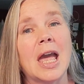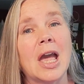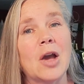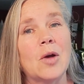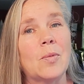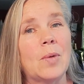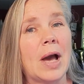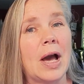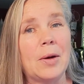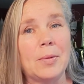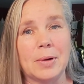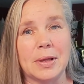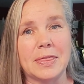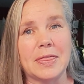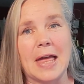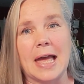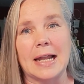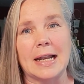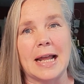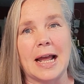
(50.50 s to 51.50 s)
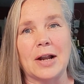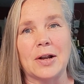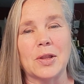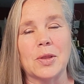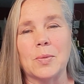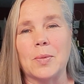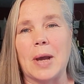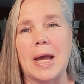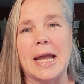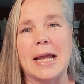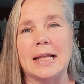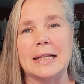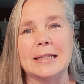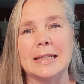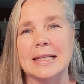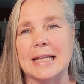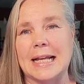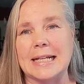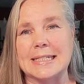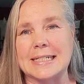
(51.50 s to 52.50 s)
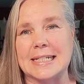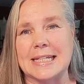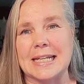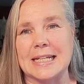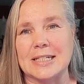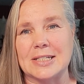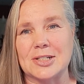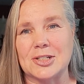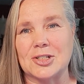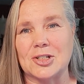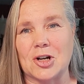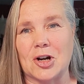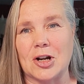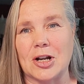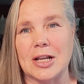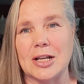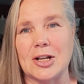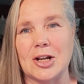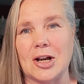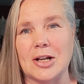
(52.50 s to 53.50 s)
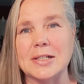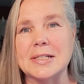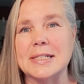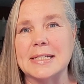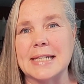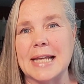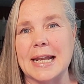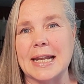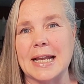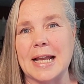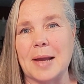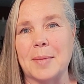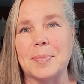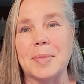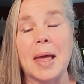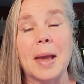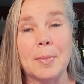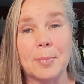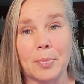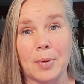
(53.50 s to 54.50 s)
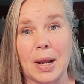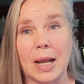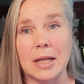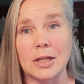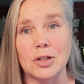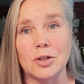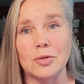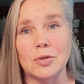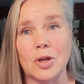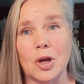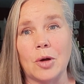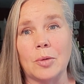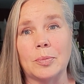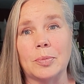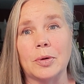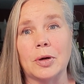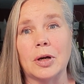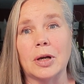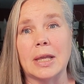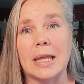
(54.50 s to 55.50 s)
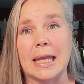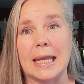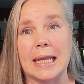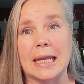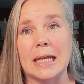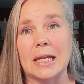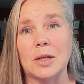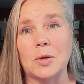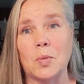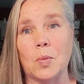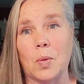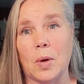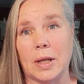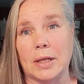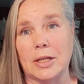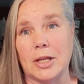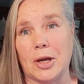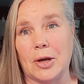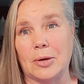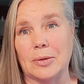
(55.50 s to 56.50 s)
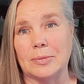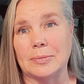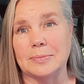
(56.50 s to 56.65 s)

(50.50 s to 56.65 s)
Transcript: Well, with that out of the way, let's get started on setting up that brand new notebook in OneNote.